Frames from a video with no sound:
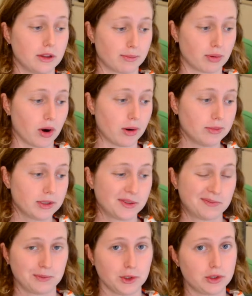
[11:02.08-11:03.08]
the prompt.
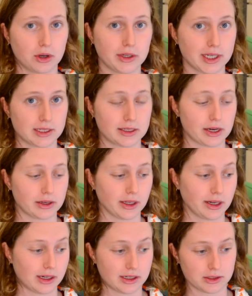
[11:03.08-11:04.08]
You don't necessarily
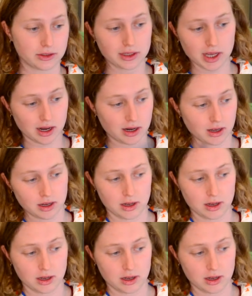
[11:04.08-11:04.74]
need to do that.